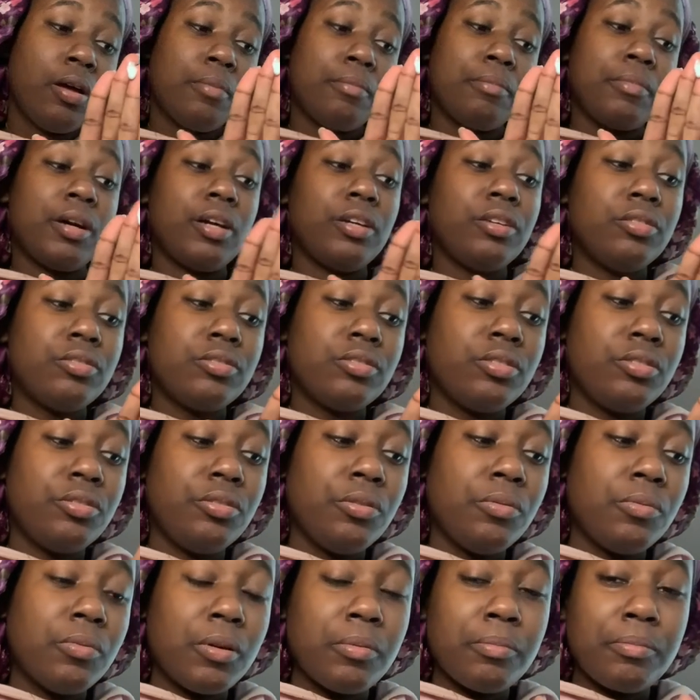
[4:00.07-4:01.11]
But I usually
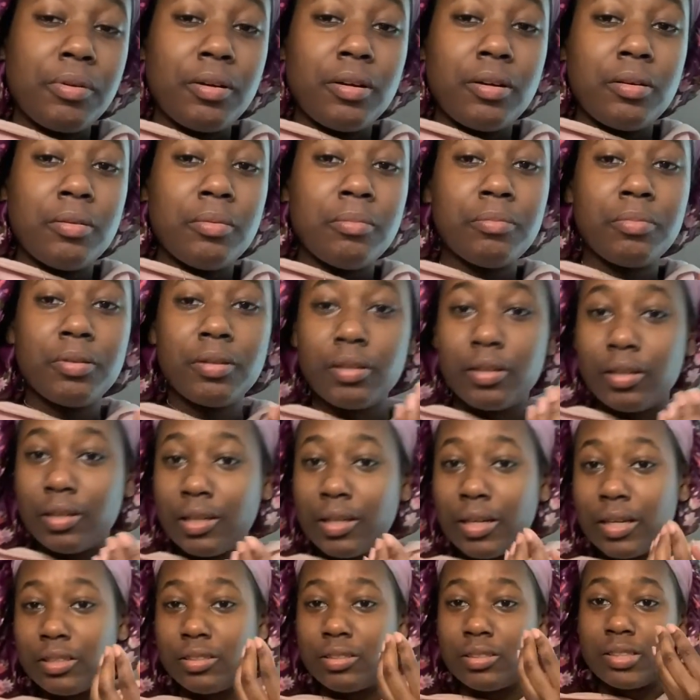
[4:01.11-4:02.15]
do one pump
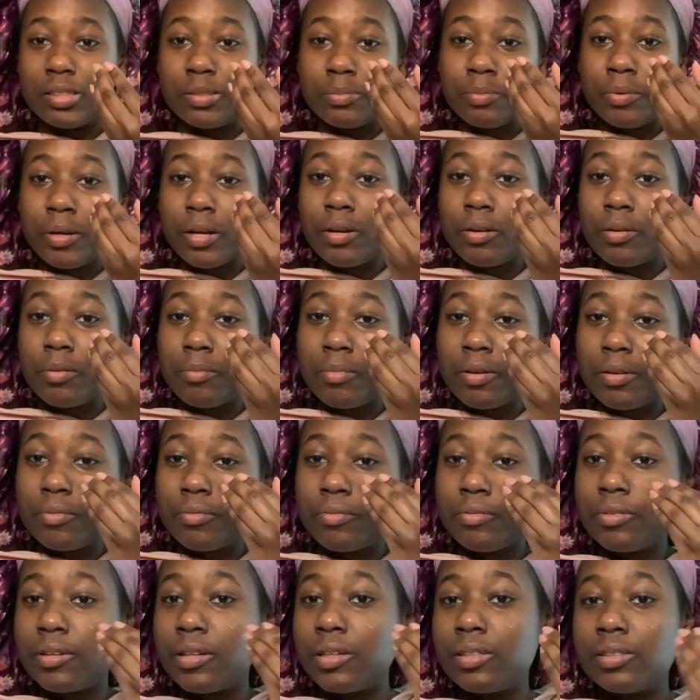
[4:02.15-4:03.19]
and I just spread it on my
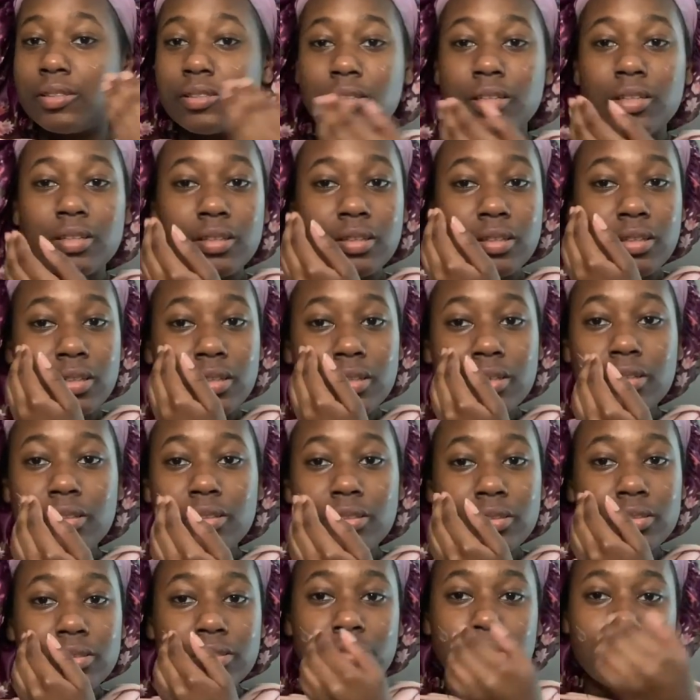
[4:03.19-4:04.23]
face like
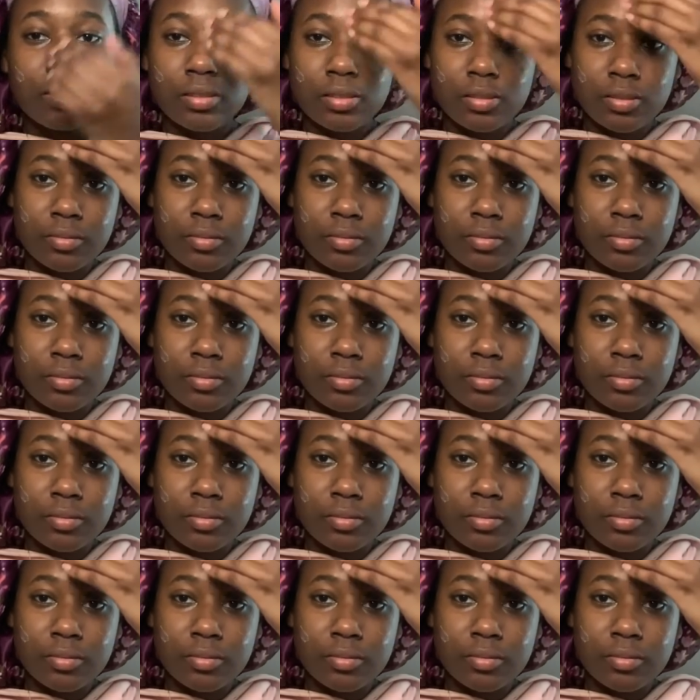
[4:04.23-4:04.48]
this.